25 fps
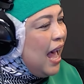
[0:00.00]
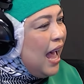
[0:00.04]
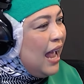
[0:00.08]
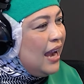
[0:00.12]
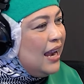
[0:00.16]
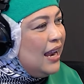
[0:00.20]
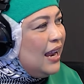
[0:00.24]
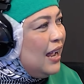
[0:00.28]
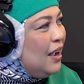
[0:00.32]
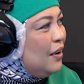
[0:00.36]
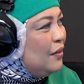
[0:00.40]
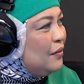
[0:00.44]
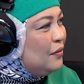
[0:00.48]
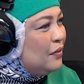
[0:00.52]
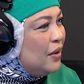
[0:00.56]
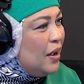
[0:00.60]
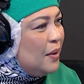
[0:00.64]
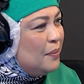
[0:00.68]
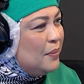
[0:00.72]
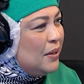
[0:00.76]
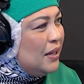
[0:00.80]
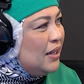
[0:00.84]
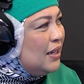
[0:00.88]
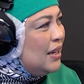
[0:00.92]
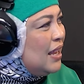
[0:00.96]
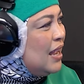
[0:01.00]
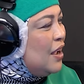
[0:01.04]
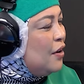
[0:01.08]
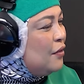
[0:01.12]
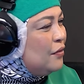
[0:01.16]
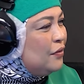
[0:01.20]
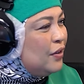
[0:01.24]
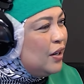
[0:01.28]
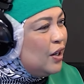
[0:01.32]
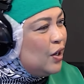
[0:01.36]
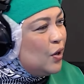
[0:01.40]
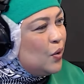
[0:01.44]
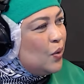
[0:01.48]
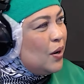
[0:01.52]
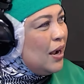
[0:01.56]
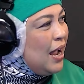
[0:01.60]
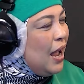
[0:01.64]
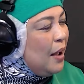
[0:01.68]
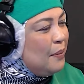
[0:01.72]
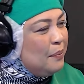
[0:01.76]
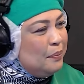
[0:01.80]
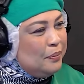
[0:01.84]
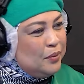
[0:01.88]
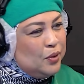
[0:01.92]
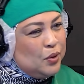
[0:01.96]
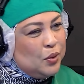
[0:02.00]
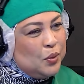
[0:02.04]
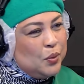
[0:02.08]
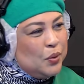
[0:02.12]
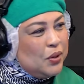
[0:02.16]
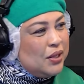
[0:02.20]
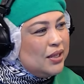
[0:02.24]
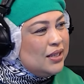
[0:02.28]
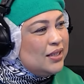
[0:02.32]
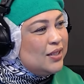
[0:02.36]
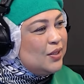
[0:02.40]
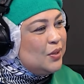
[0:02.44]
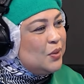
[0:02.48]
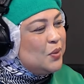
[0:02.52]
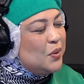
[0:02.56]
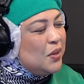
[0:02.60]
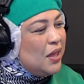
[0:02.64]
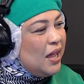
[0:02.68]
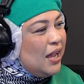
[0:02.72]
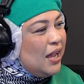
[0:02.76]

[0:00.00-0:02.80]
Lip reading: Fill your cup, do this, do